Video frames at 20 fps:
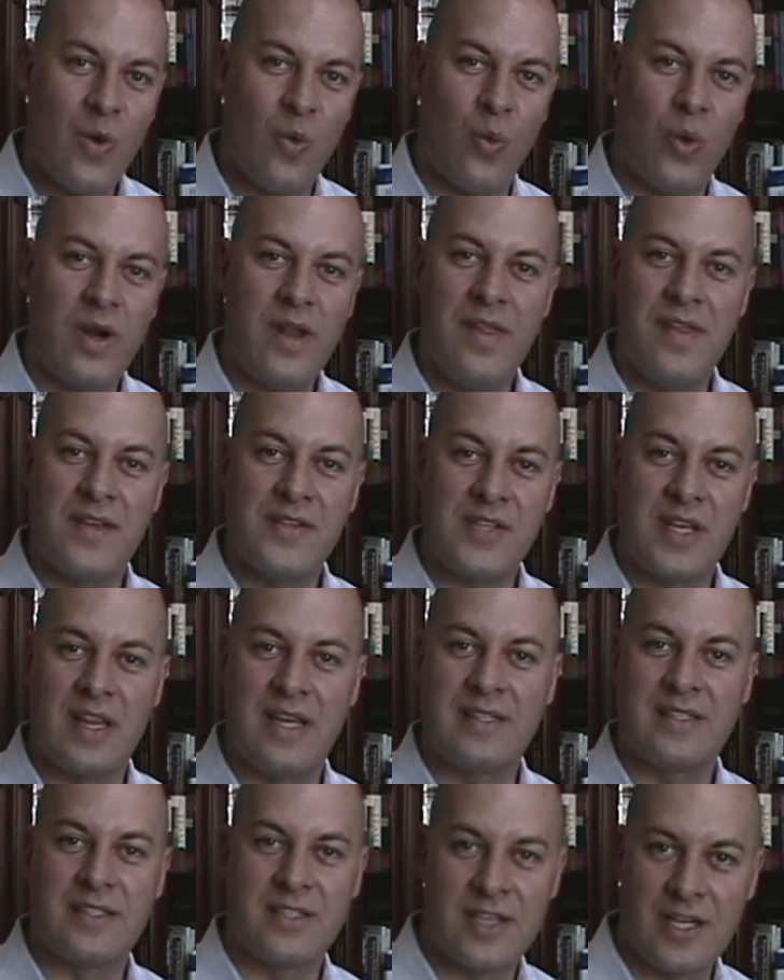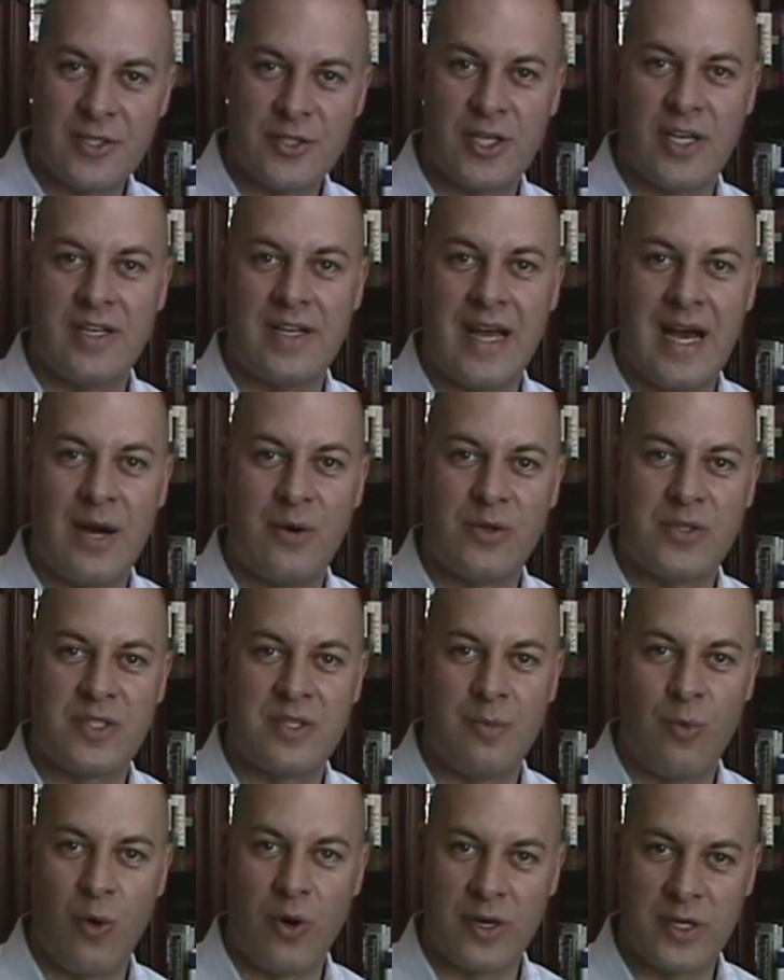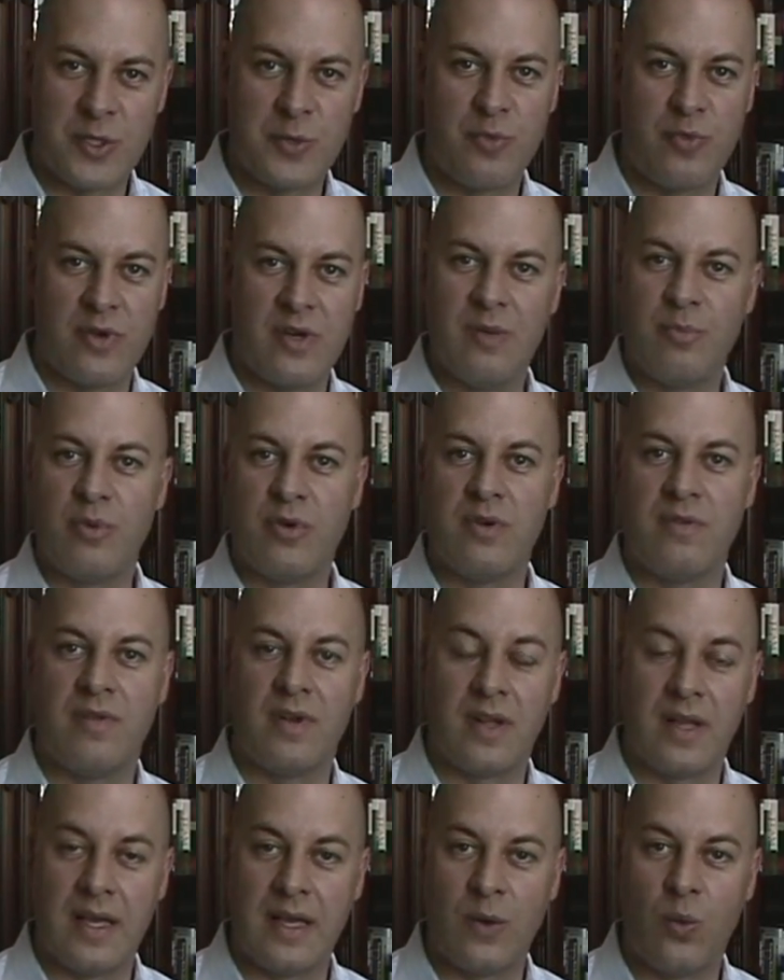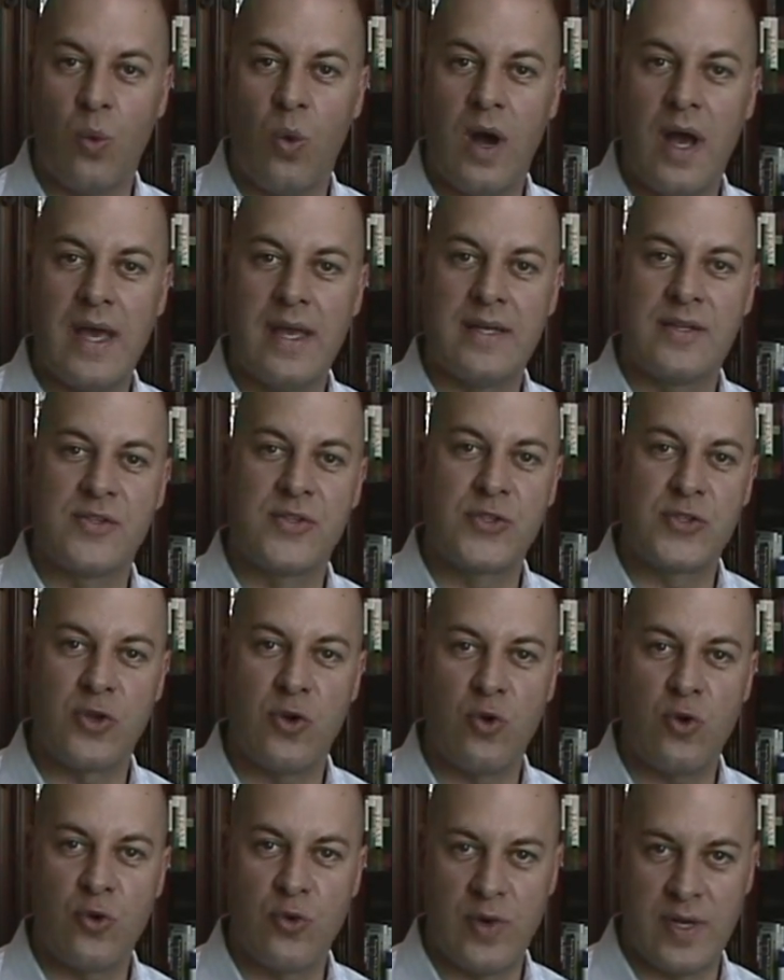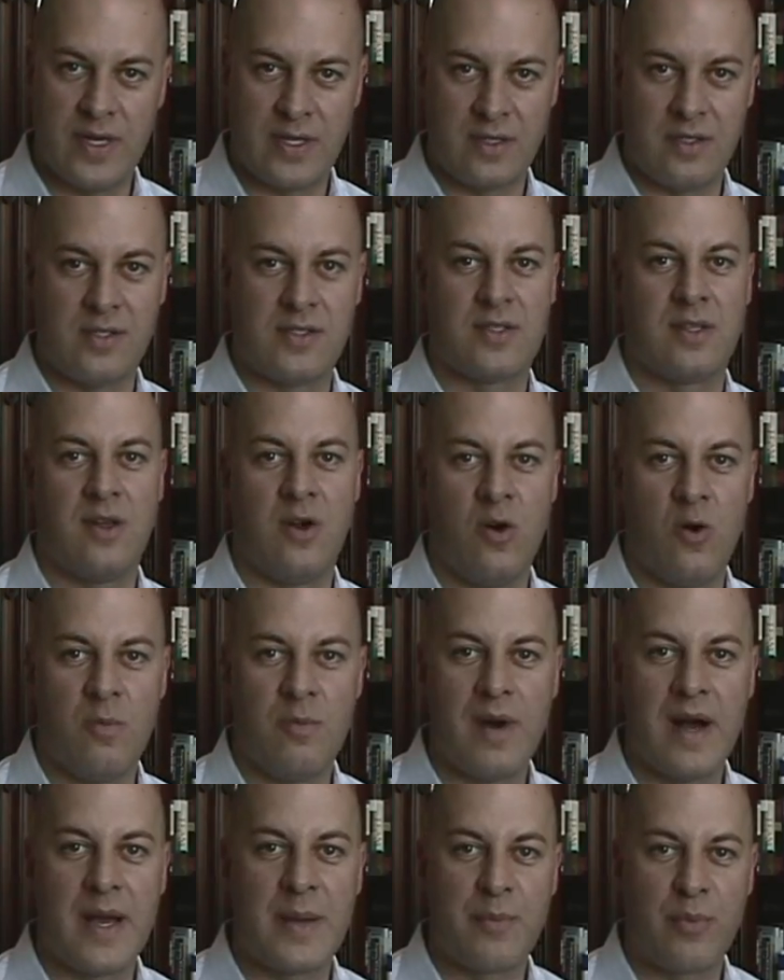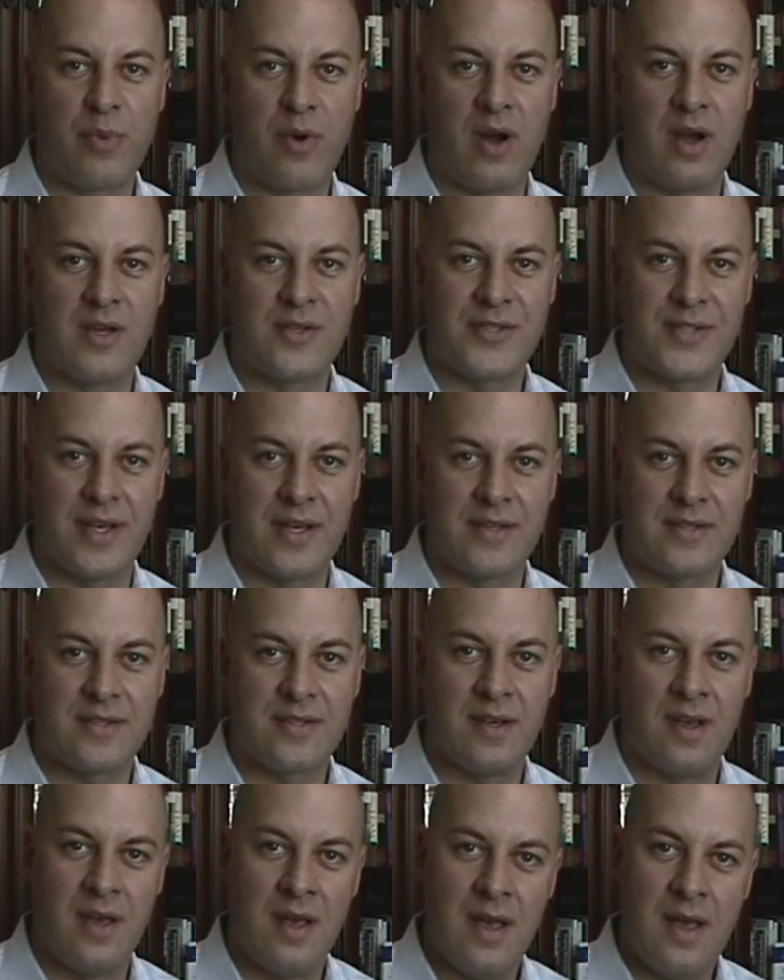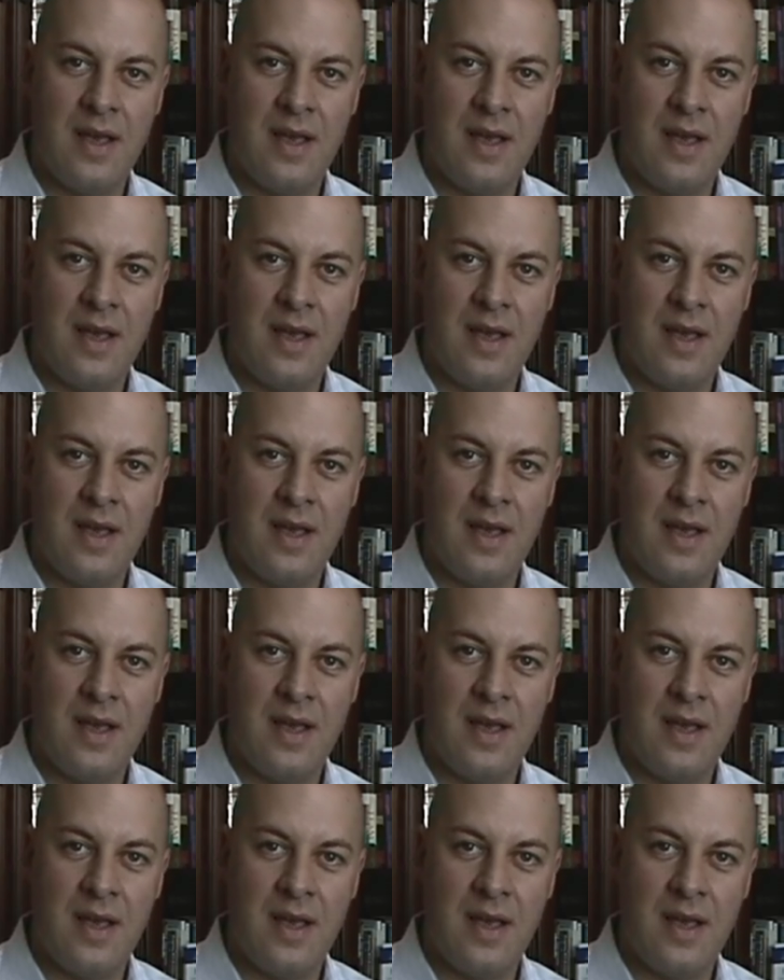One of the things I'd like to touch on now is the mortgage pre-approval and why it is so critical to the home buying process.